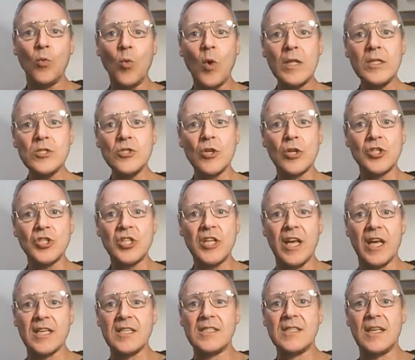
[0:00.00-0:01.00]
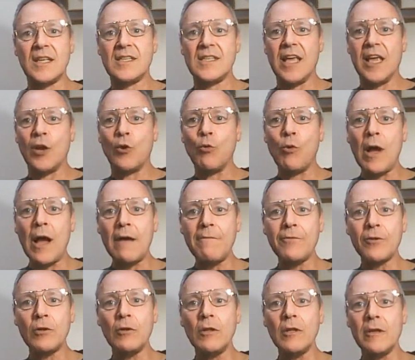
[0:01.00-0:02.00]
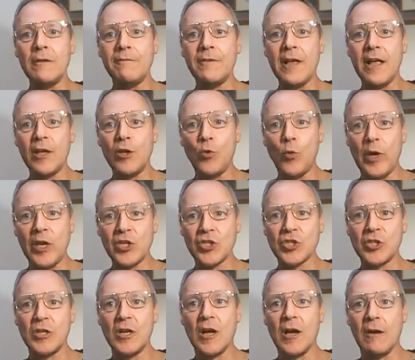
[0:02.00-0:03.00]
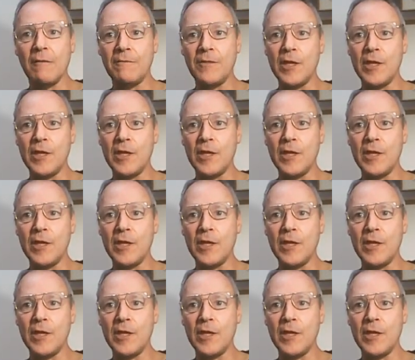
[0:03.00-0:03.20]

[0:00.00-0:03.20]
One such test is a graphical evaluation